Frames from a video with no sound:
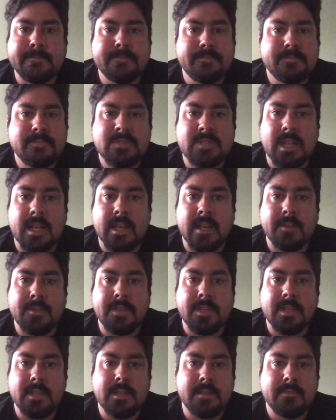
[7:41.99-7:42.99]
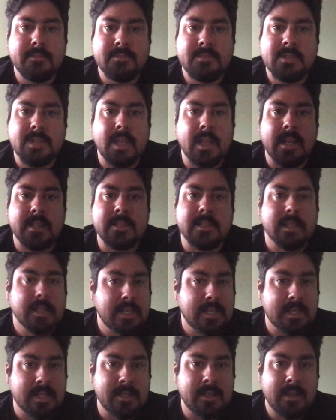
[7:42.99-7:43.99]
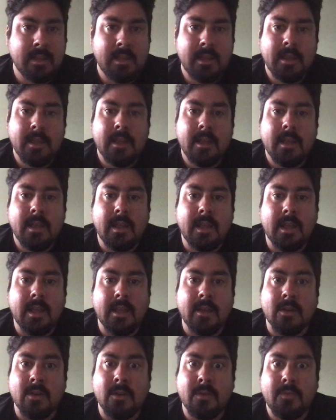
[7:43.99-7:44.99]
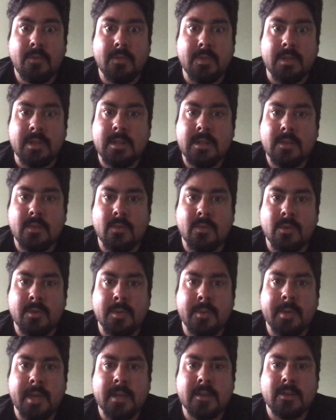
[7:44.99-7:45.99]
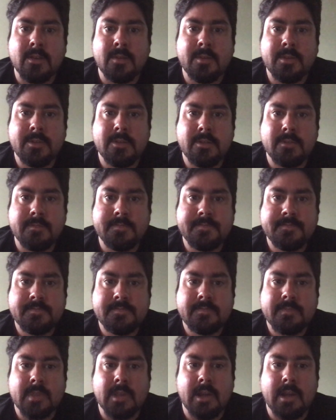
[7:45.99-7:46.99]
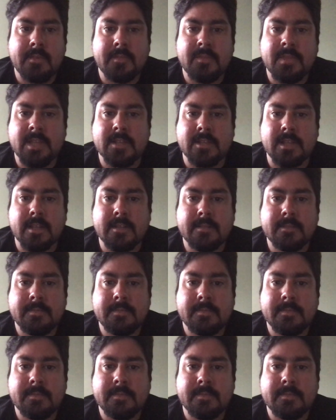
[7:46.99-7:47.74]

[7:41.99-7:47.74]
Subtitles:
Stay healthy, stay isolated, and hopefully we'll be back to normal soon. All right. Thanks, guys.